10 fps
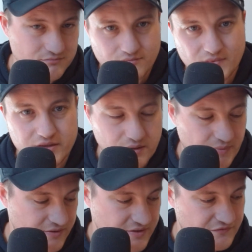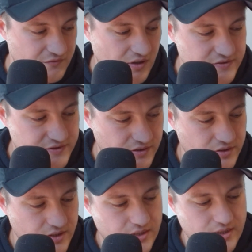think about this also.
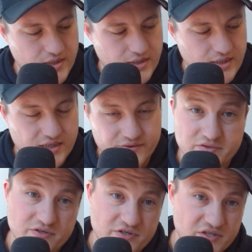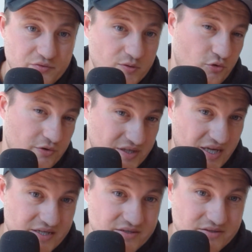Those are just the reported
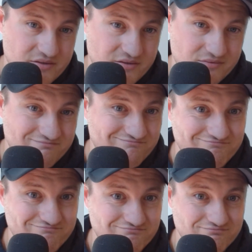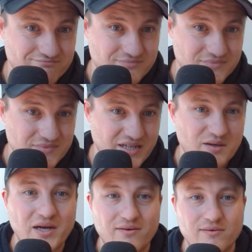cases. Think
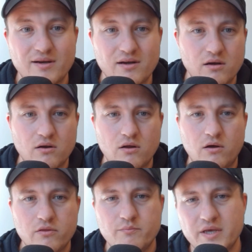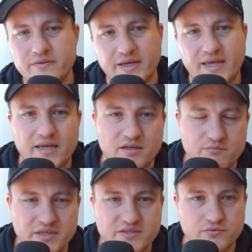about all the men that can't
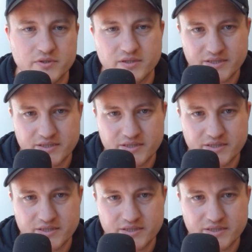admit to it and they